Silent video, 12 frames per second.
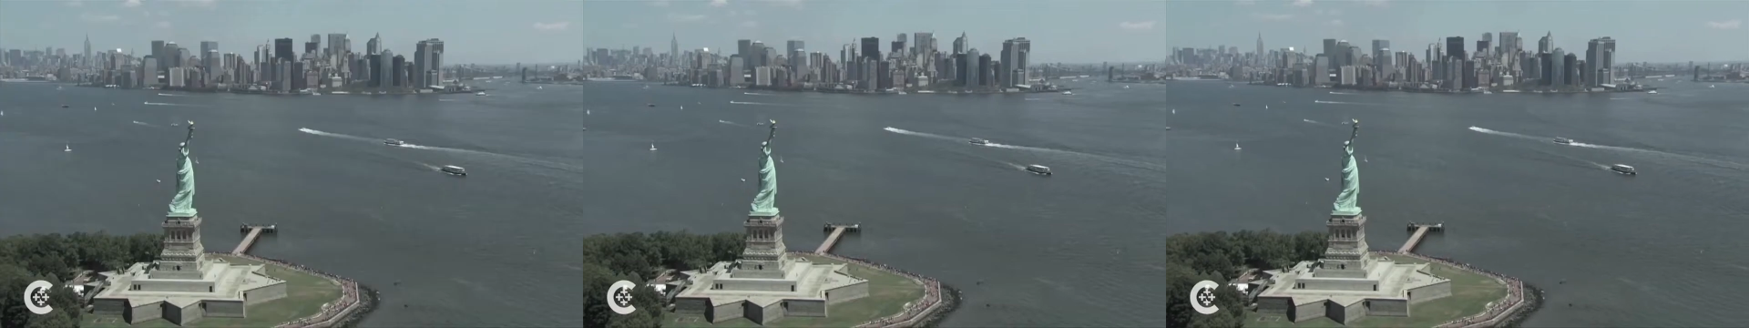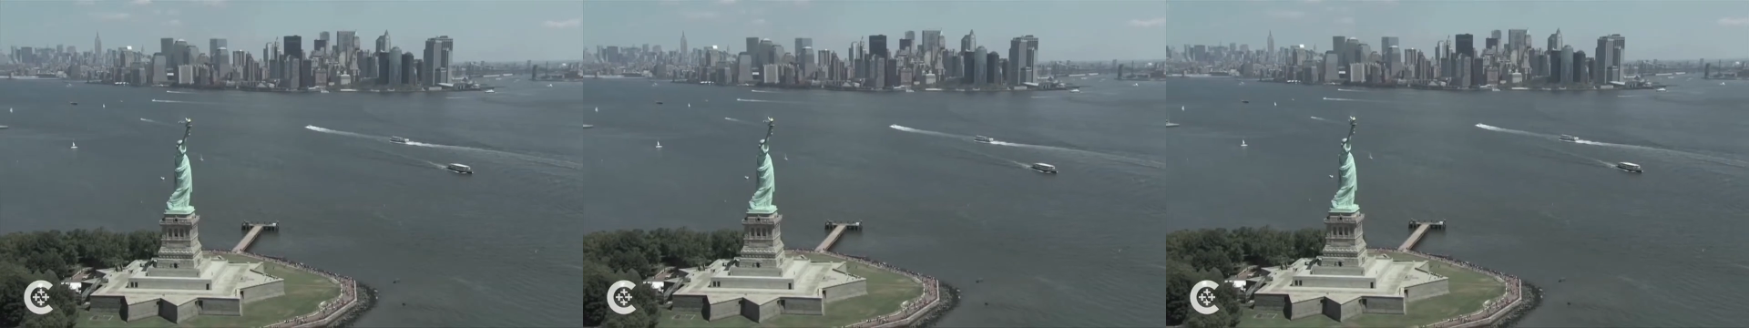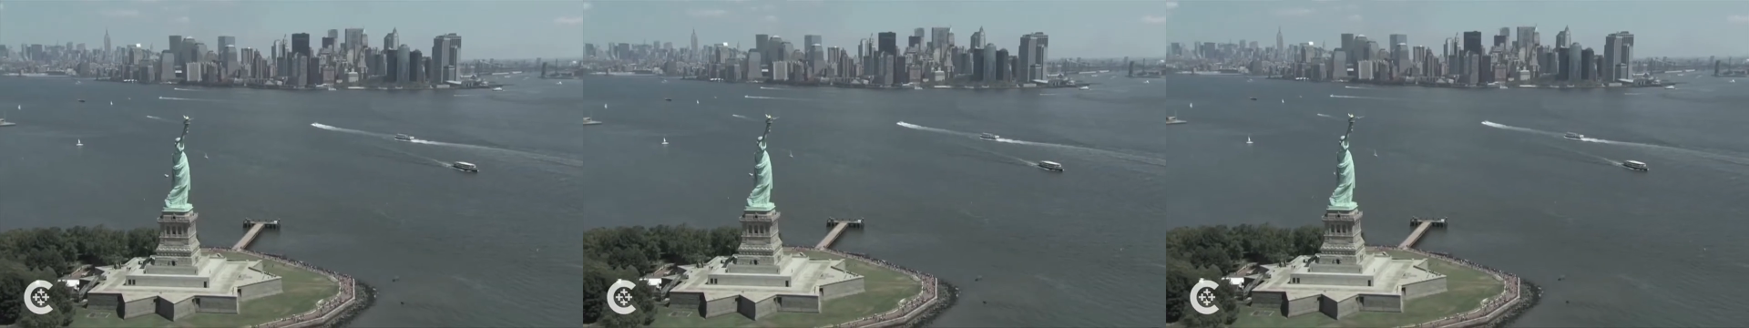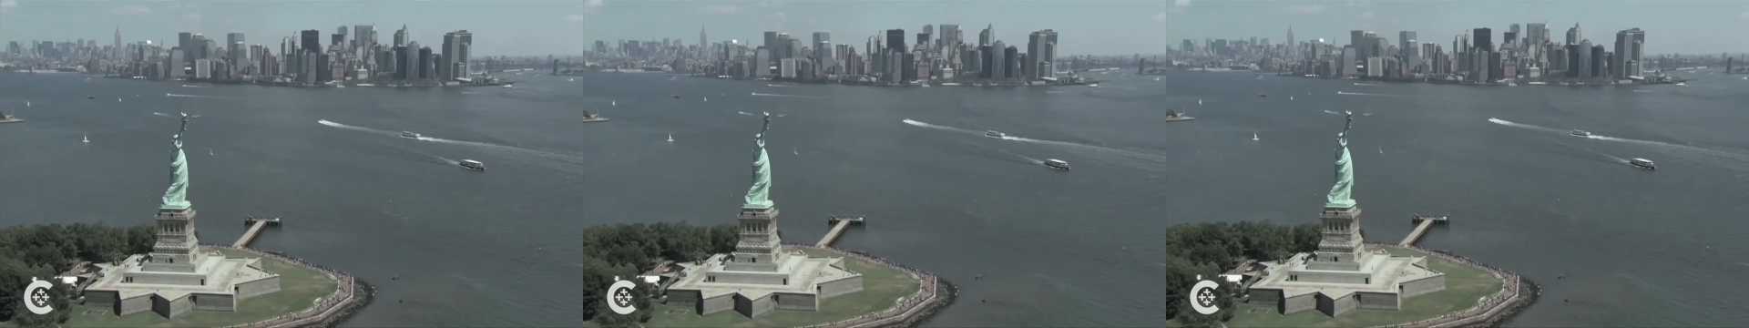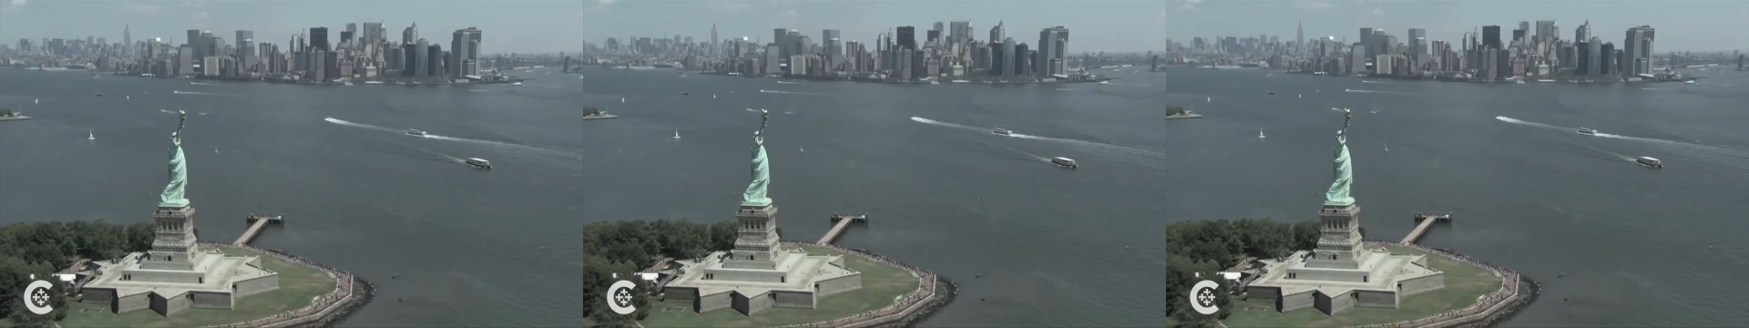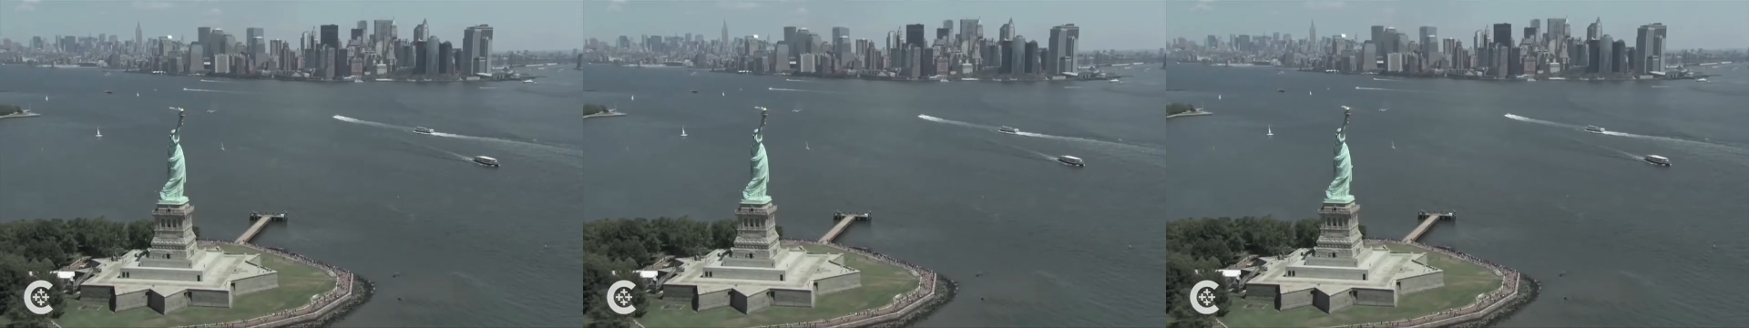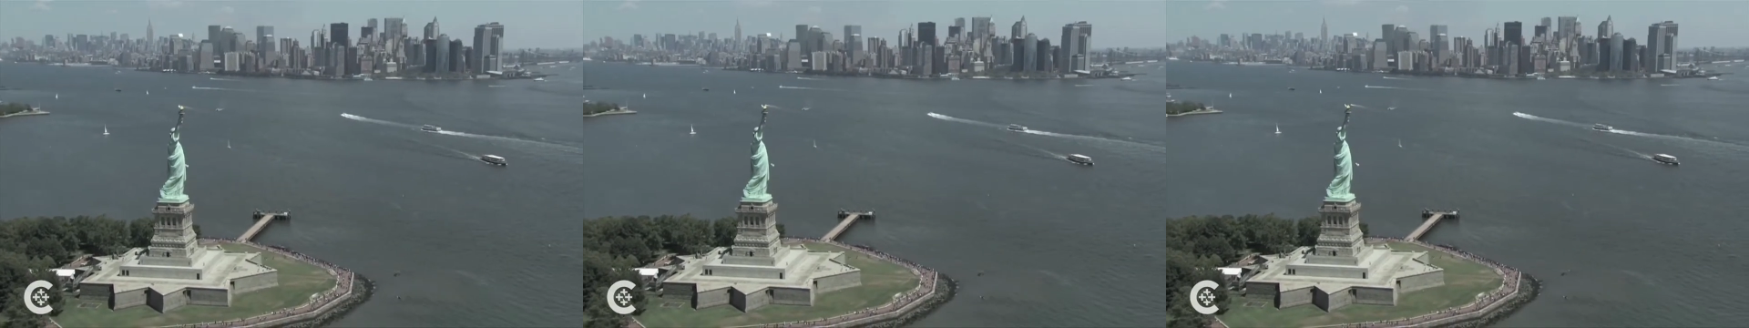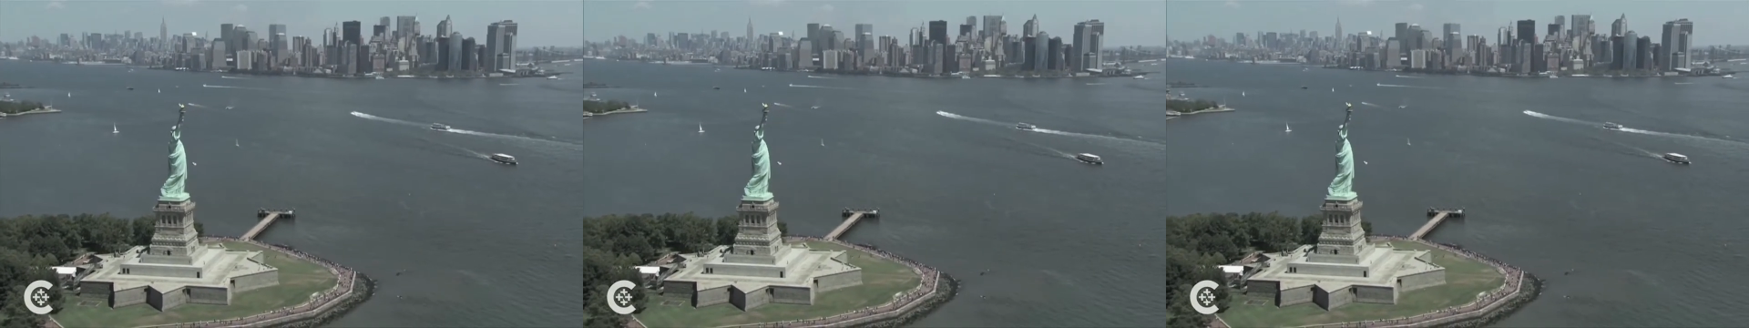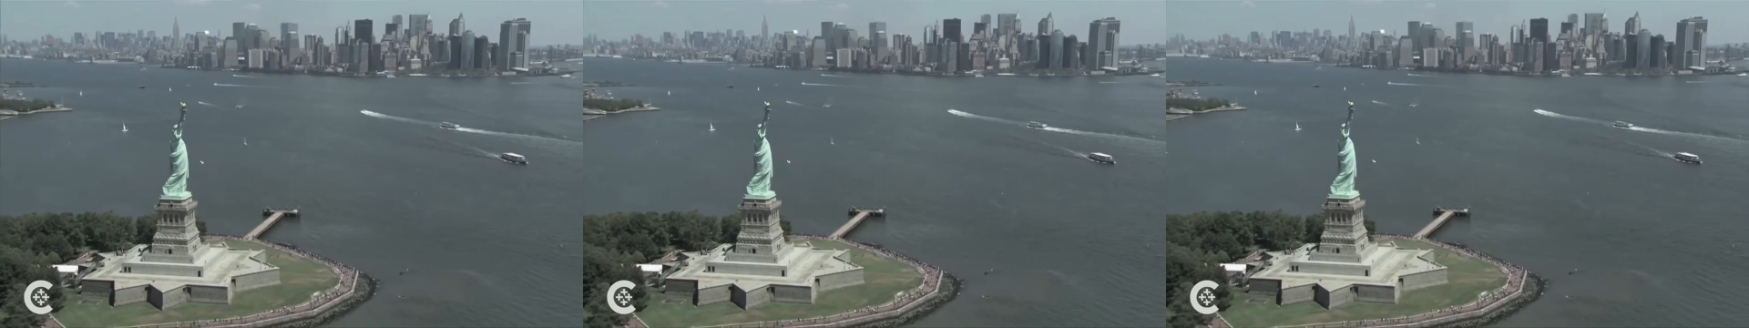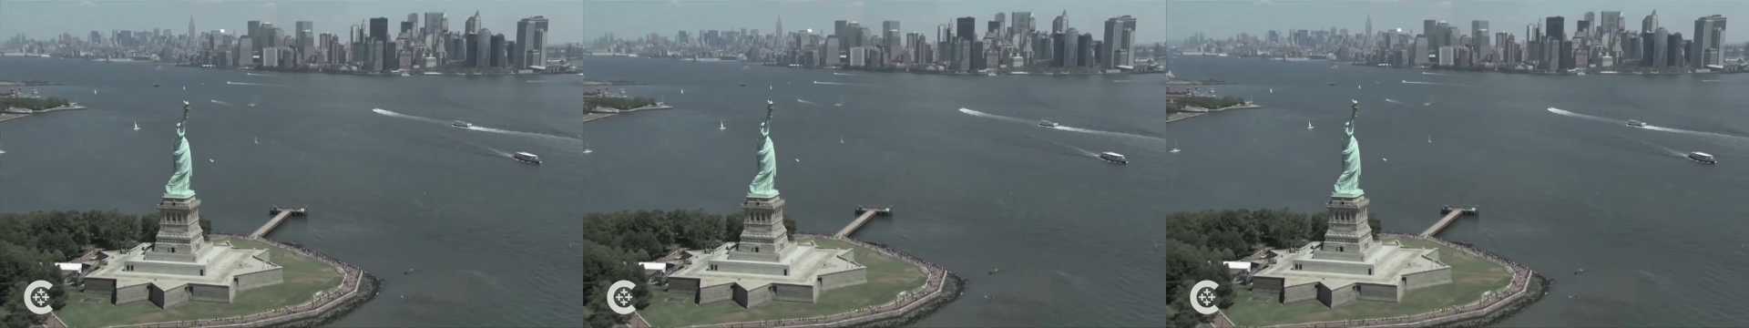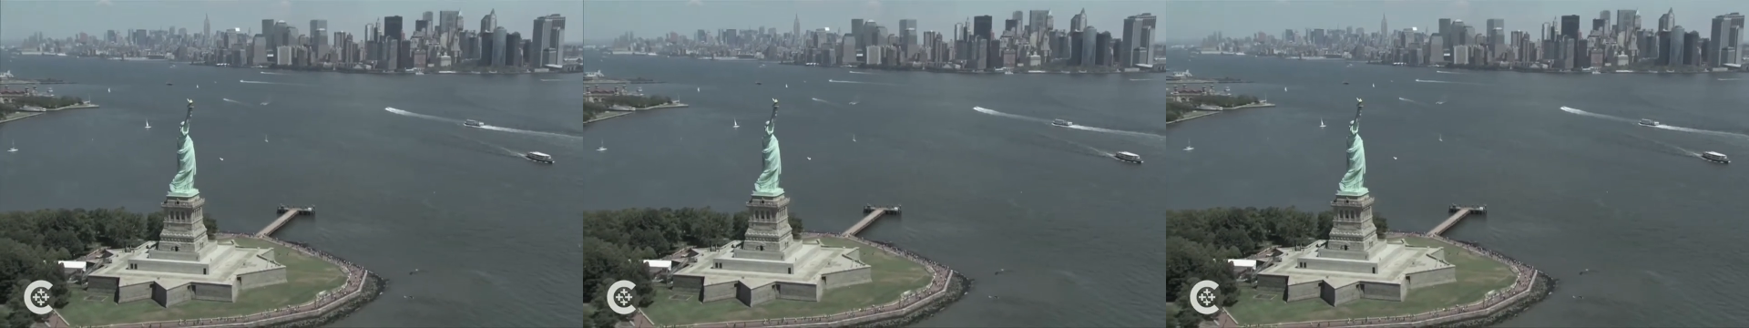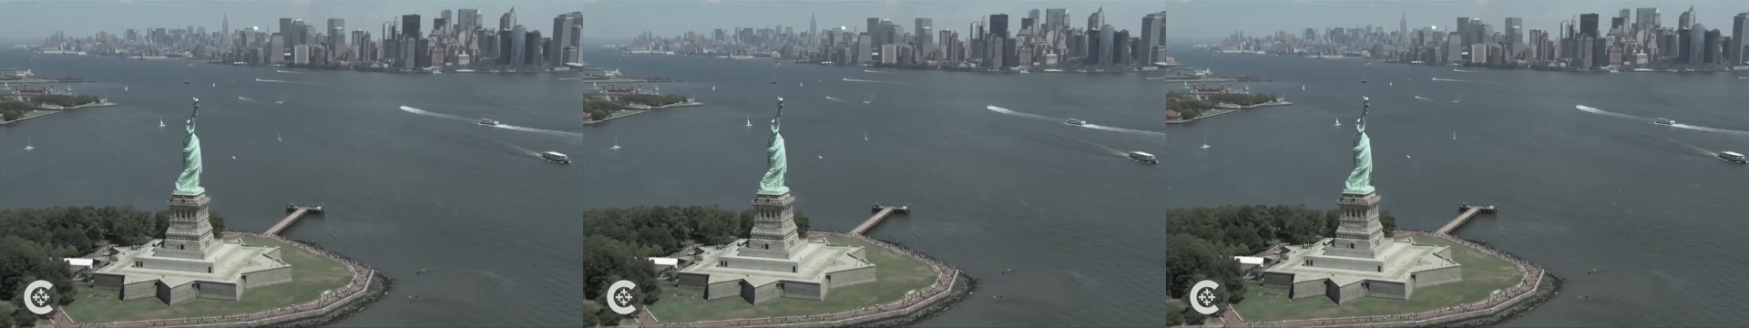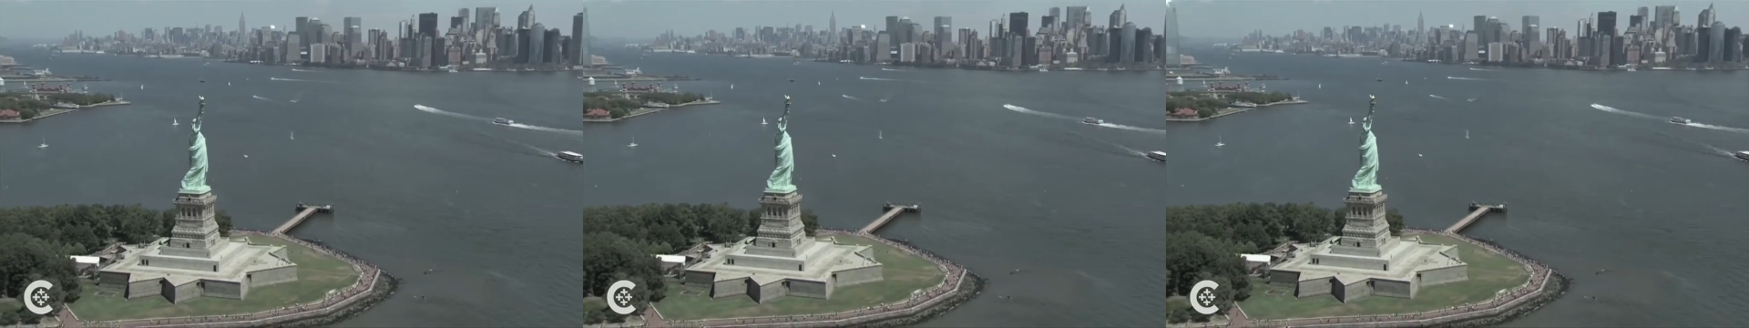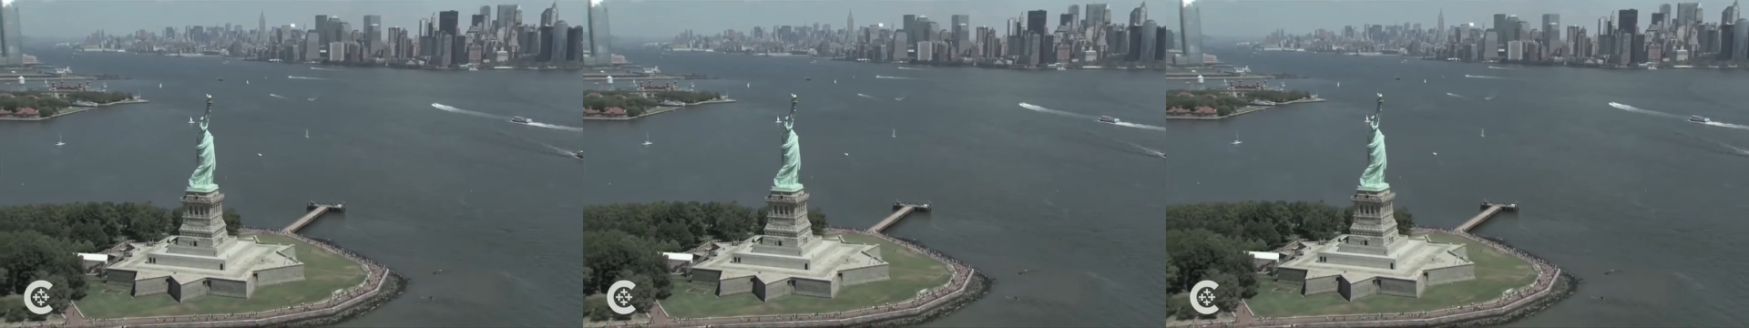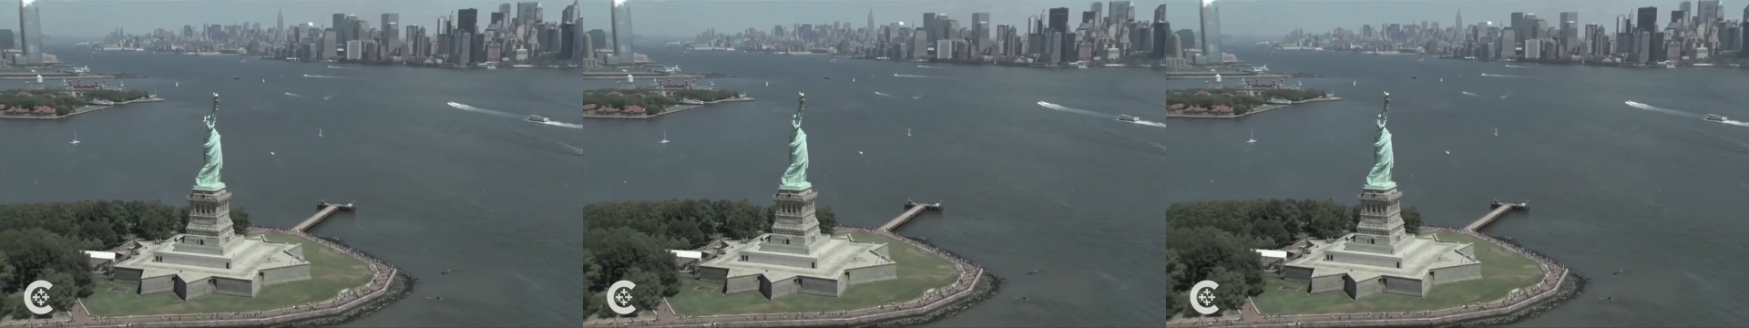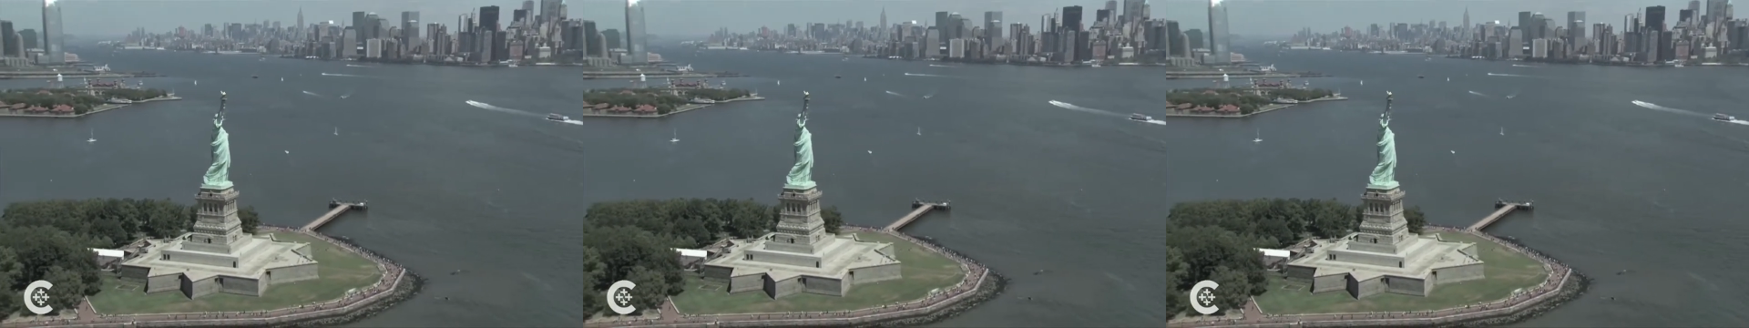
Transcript: [unreadable: no face in view]